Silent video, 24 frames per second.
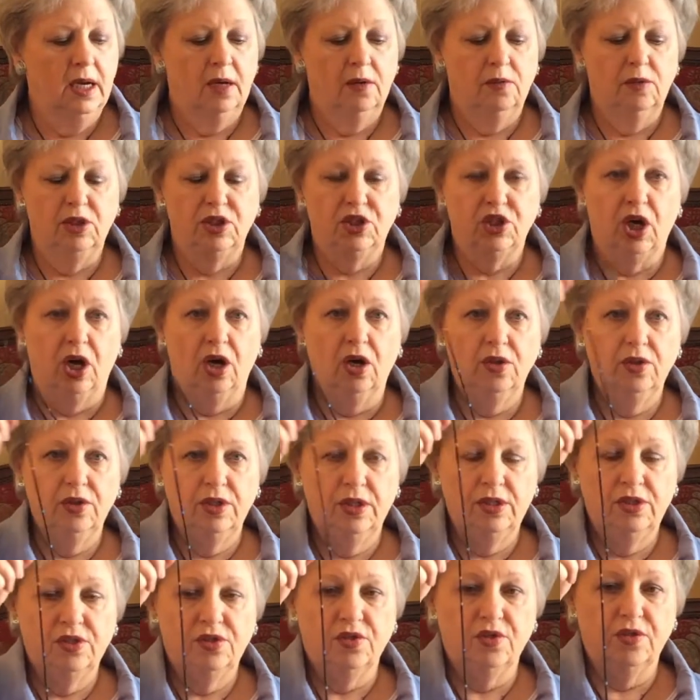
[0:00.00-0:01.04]
which on
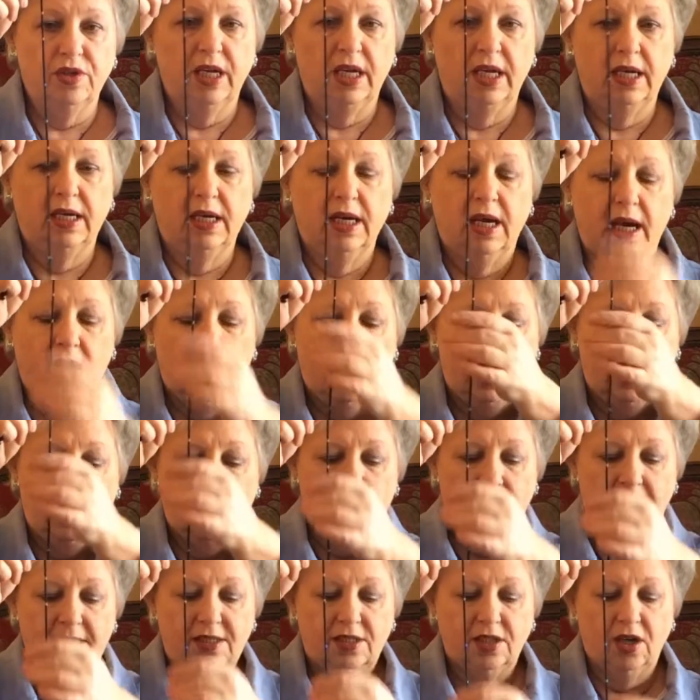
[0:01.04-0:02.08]
the string
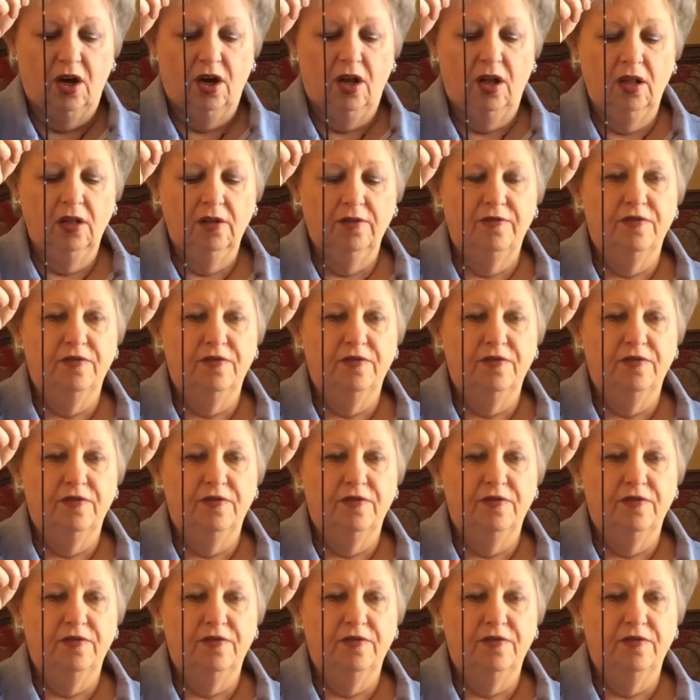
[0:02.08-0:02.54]
has all